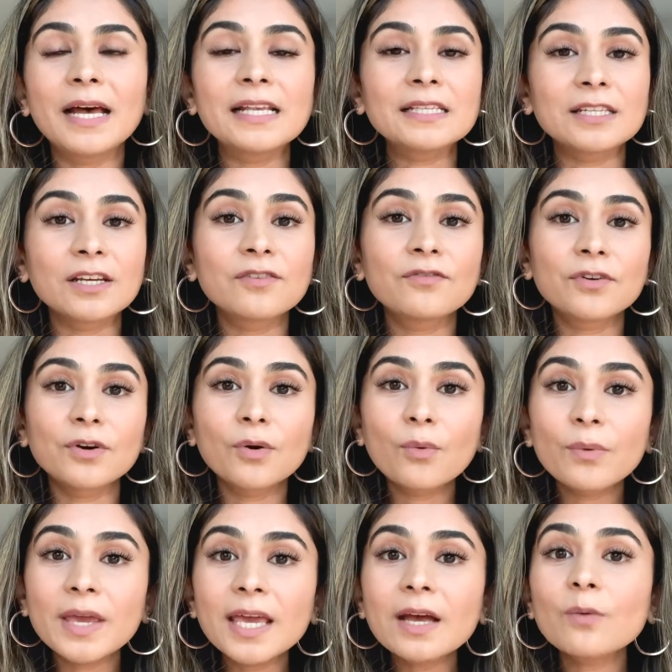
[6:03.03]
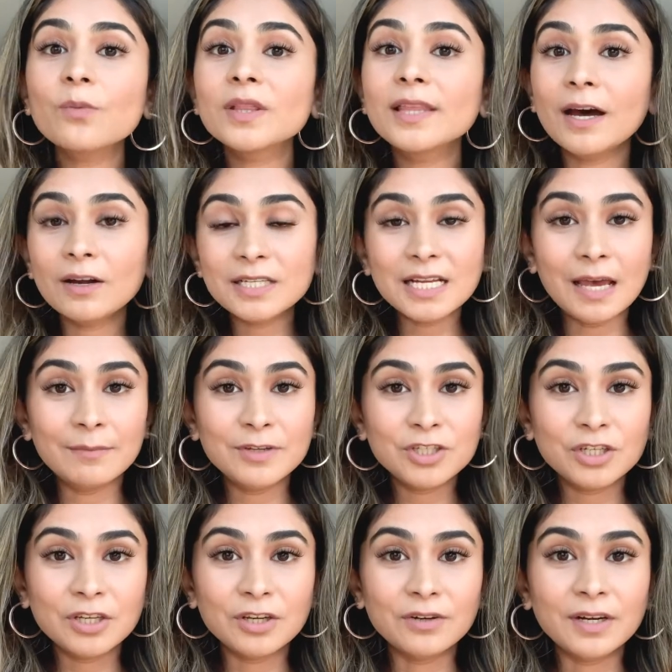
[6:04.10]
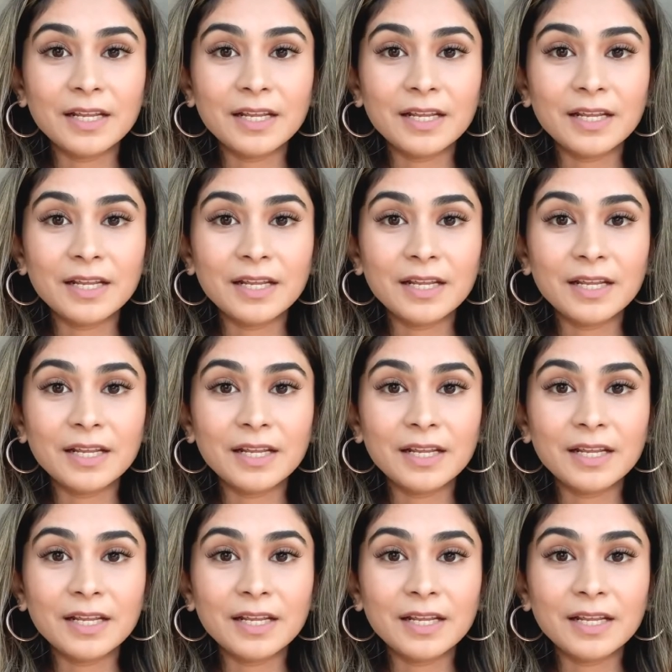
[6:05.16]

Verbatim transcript: lasting for a week without damaging your